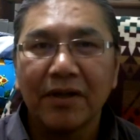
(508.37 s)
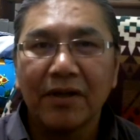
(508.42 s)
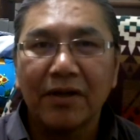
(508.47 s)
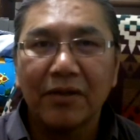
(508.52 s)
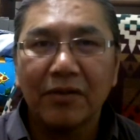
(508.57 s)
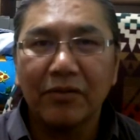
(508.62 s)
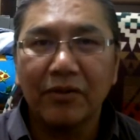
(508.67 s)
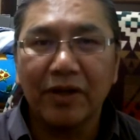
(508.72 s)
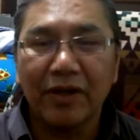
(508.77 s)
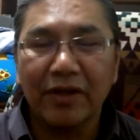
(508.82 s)

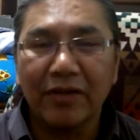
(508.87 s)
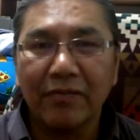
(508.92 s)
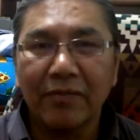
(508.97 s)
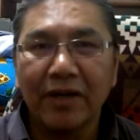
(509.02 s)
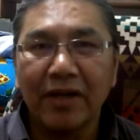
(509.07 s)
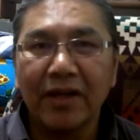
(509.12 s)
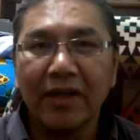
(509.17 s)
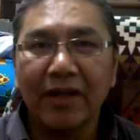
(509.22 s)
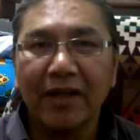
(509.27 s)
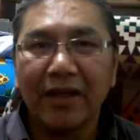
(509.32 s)
with
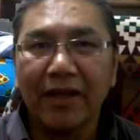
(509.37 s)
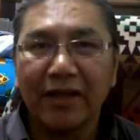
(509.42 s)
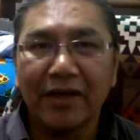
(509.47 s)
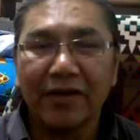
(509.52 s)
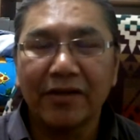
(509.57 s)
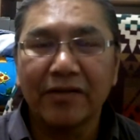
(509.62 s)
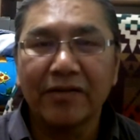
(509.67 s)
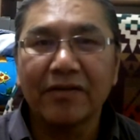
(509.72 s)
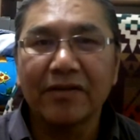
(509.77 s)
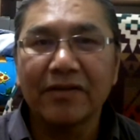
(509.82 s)
money and
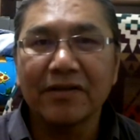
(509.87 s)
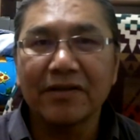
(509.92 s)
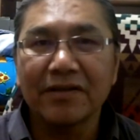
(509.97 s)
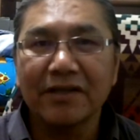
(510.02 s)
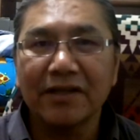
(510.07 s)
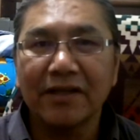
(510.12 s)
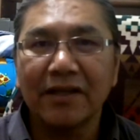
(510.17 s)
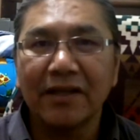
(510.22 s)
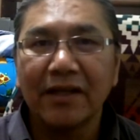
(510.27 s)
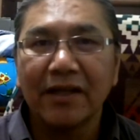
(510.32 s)

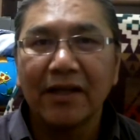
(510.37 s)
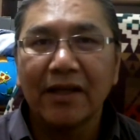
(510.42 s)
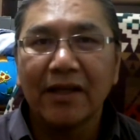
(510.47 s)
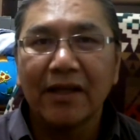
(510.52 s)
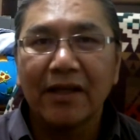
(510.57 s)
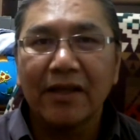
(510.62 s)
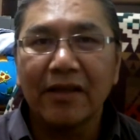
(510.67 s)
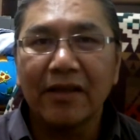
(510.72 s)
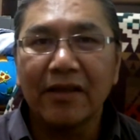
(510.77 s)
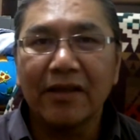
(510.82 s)
currency,
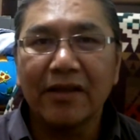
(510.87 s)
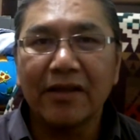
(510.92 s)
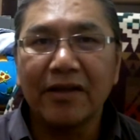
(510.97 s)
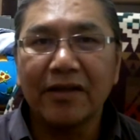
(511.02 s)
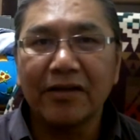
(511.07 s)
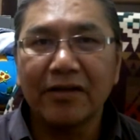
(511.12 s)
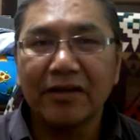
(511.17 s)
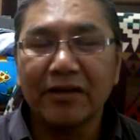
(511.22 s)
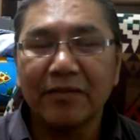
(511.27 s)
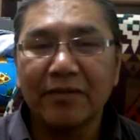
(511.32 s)
then
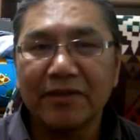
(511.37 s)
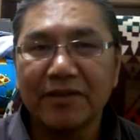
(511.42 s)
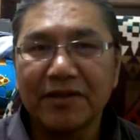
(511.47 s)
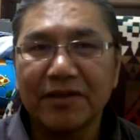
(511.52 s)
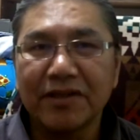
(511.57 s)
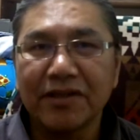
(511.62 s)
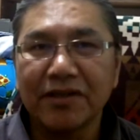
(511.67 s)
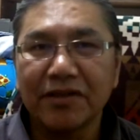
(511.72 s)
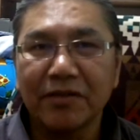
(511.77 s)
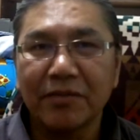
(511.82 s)
you're in a
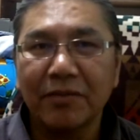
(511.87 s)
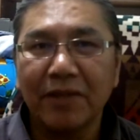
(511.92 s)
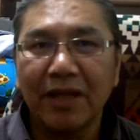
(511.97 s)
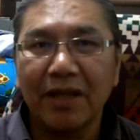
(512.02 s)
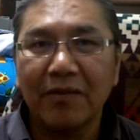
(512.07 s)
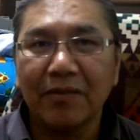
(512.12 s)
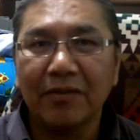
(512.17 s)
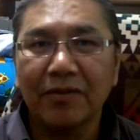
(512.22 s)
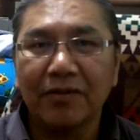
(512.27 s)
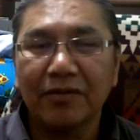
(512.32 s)
position to be
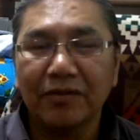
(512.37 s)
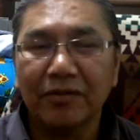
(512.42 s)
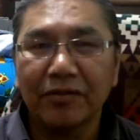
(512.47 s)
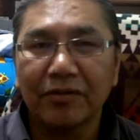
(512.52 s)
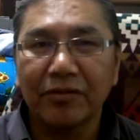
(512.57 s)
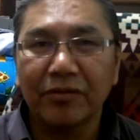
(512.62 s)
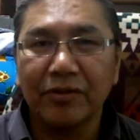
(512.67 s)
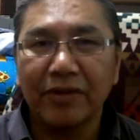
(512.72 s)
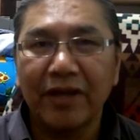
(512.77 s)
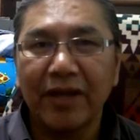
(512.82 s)
able to
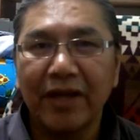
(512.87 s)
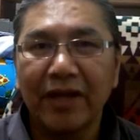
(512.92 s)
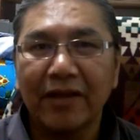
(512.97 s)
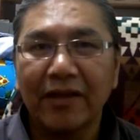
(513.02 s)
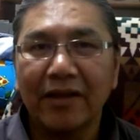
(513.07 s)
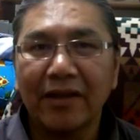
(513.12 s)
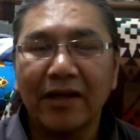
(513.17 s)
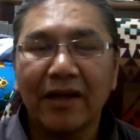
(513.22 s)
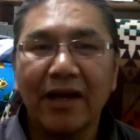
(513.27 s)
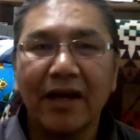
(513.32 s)
create
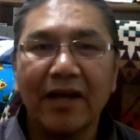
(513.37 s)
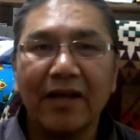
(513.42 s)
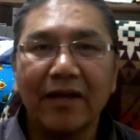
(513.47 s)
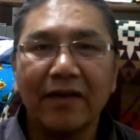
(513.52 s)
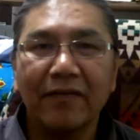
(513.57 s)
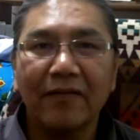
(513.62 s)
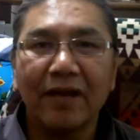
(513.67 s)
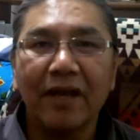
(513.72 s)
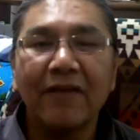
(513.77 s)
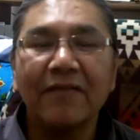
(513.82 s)
the kind
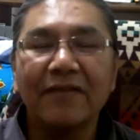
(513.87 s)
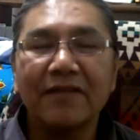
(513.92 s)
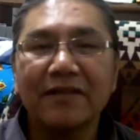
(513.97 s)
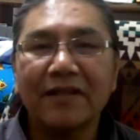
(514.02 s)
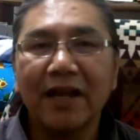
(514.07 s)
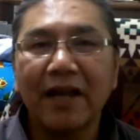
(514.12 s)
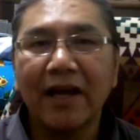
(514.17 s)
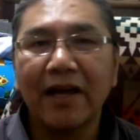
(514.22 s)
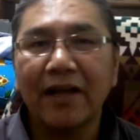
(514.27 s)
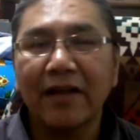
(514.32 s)
of
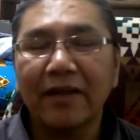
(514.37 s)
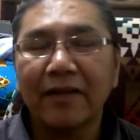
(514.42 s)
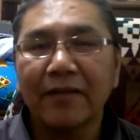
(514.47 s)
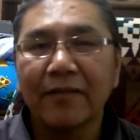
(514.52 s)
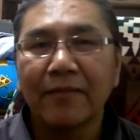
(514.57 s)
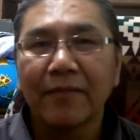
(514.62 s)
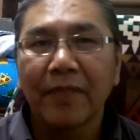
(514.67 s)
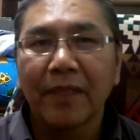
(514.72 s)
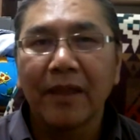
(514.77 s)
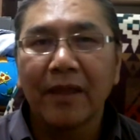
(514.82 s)
lifestyle,
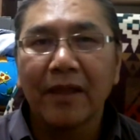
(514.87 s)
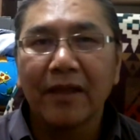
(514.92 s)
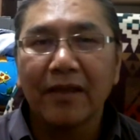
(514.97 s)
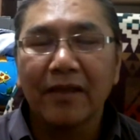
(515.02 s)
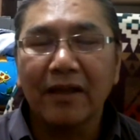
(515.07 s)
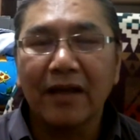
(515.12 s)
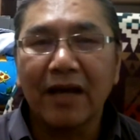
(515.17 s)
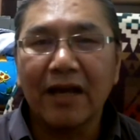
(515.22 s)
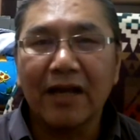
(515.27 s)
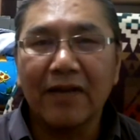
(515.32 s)

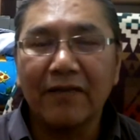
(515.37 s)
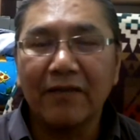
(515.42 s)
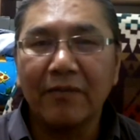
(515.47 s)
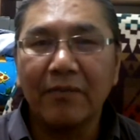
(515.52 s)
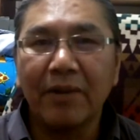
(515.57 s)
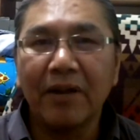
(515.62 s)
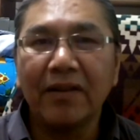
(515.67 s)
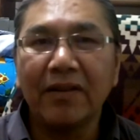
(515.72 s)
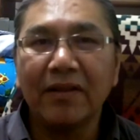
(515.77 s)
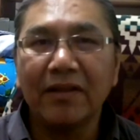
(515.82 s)
the kind of
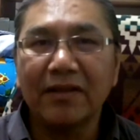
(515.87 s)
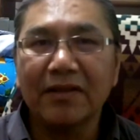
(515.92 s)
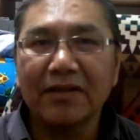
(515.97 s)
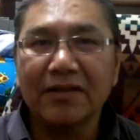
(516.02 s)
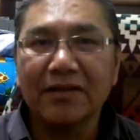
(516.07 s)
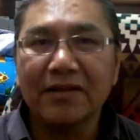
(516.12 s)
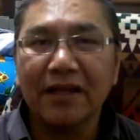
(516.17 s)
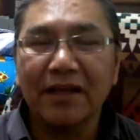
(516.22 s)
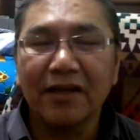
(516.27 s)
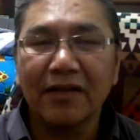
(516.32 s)

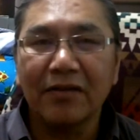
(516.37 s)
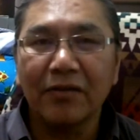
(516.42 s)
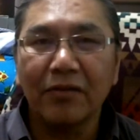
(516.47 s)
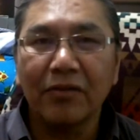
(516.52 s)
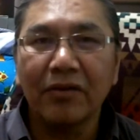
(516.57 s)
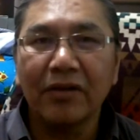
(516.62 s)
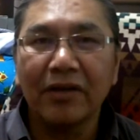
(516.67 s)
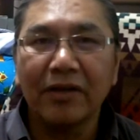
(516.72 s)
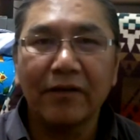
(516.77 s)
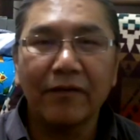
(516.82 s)
abundance that
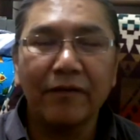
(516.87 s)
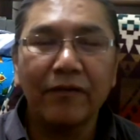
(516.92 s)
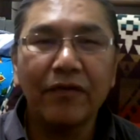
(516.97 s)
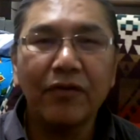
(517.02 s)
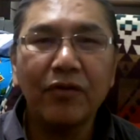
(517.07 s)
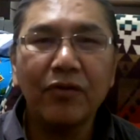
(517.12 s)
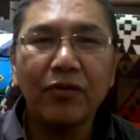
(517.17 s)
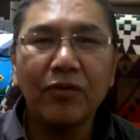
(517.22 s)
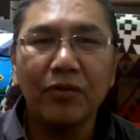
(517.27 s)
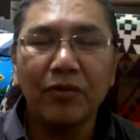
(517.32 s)
only a
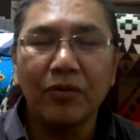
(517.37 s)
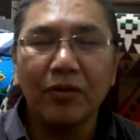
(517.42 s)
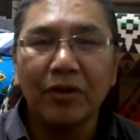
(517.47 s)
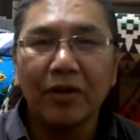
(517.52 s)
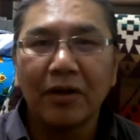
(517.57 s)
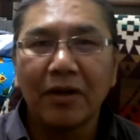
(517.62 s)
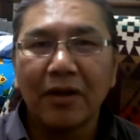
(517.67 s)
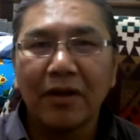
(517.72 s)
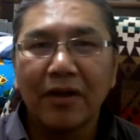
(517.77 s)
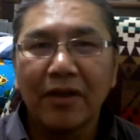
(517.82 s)
few
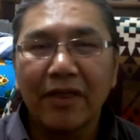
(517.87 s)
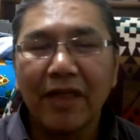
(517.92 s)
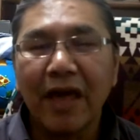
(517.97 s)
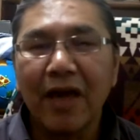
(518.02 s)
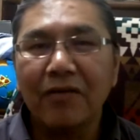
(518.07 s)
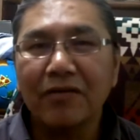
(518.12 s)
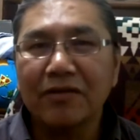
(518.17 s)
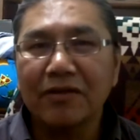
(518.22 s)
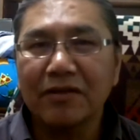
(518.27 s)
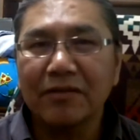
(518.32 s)

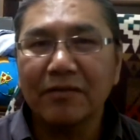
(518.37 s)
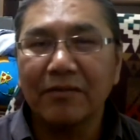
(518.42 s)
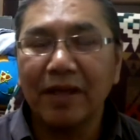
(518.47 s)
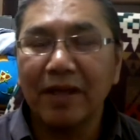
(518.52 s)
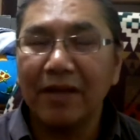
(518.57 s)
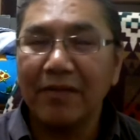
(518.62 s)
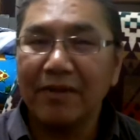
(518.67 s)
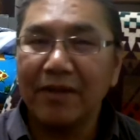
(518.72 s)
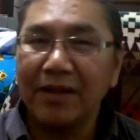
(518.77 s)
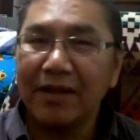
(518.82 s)
thousand,
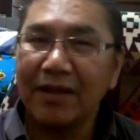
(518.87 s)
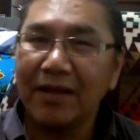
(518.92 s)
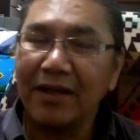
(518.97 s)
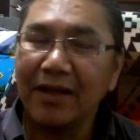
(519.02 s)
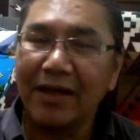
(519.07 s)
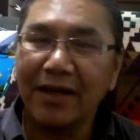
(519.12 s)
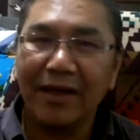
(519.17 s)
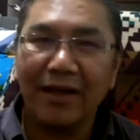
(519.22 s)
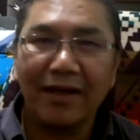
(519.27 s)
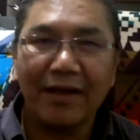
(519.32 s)
maybe
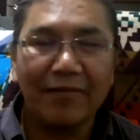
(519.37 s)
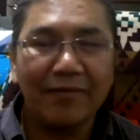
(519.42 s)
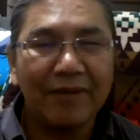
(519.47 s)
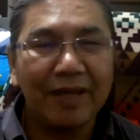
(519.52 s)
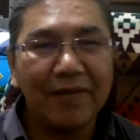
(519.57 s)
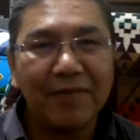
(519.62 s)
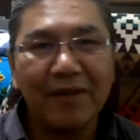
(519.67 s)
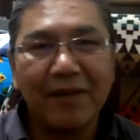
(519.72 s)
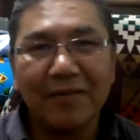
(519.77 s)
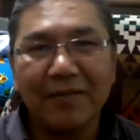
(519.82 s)

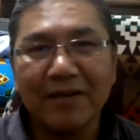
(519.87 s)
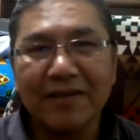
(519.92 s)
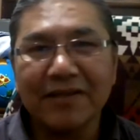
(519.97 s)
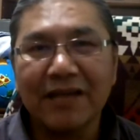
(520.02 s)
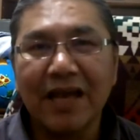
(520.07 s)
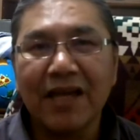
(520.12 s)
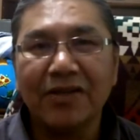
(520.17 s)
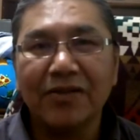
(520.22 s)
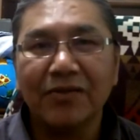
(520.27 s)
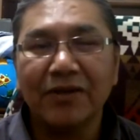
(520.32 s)
I'm
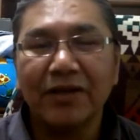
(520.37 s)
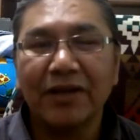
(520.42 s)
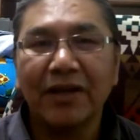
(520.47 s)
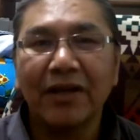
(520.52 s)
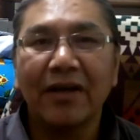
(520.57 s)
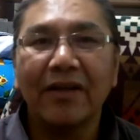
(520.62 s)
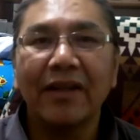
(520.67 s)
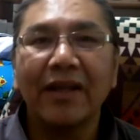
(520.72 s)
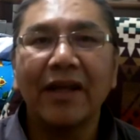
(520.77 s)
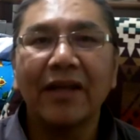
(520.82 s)
exaggerating
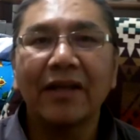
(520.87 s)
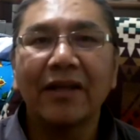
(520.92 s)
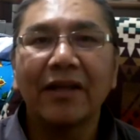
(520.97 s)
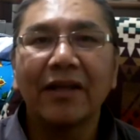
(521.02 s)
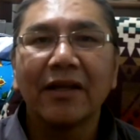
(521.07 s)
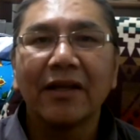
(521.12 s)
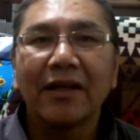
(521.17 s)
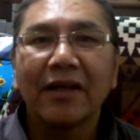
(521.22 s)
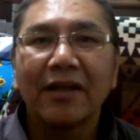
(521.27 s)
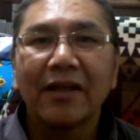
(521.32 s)
on
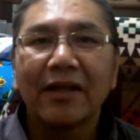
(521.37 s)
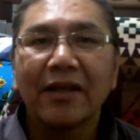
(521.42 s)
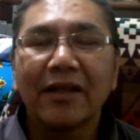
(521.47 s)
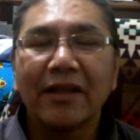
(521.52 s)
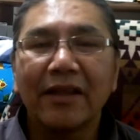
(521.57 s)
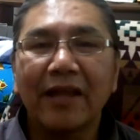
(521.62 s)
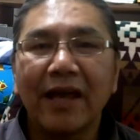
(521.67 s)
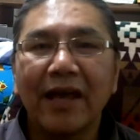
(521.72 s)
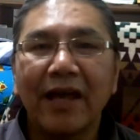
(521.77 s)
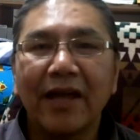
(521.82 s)

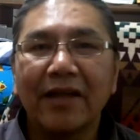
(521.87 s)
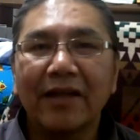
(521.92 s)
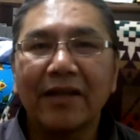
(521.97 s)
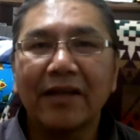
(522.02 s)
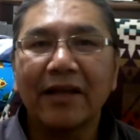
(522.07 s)
that